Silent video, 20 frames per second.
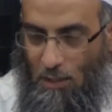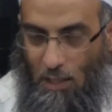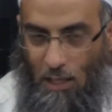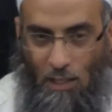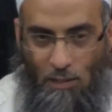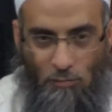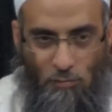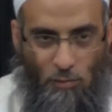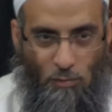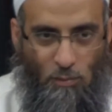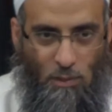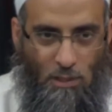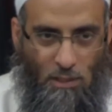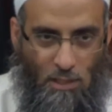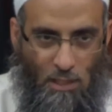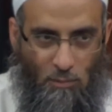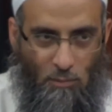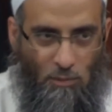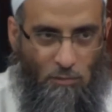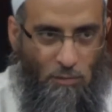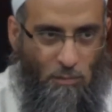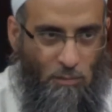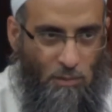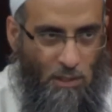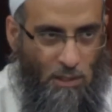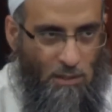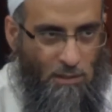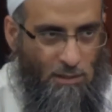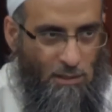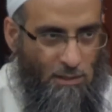And for me, coming from
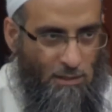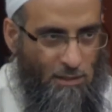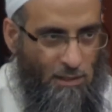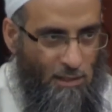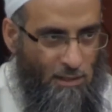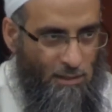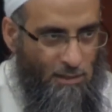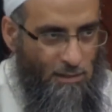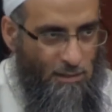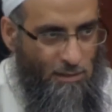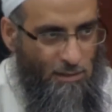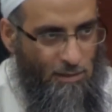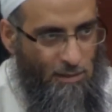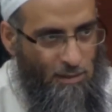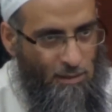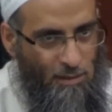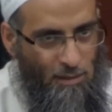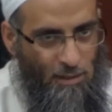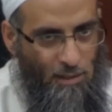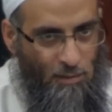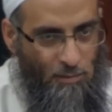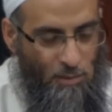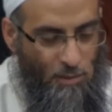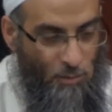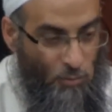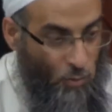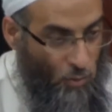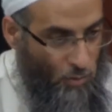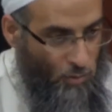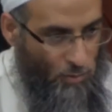Texas, I said,
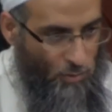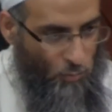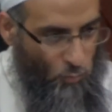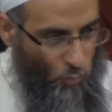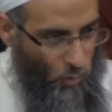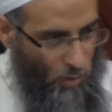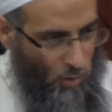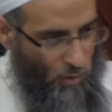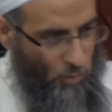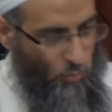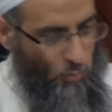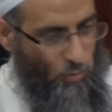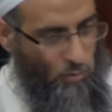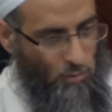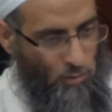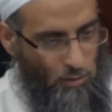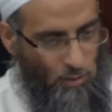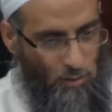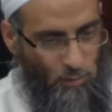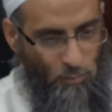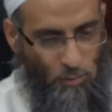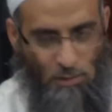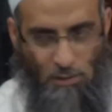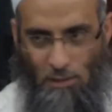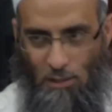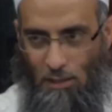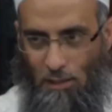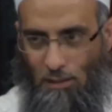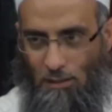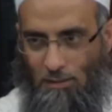wow, Allah
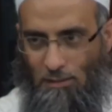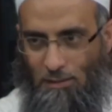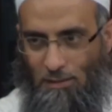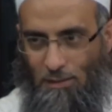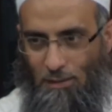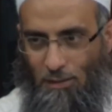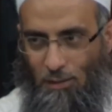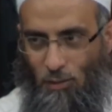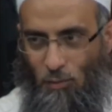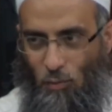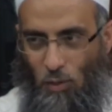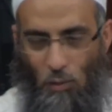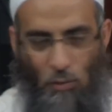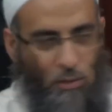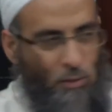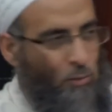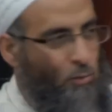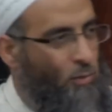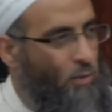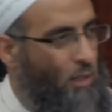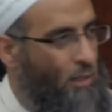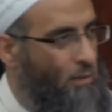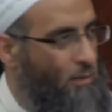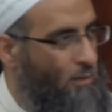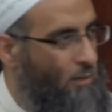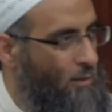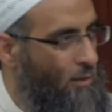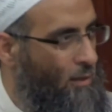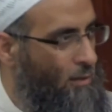musta'an, why would he do that?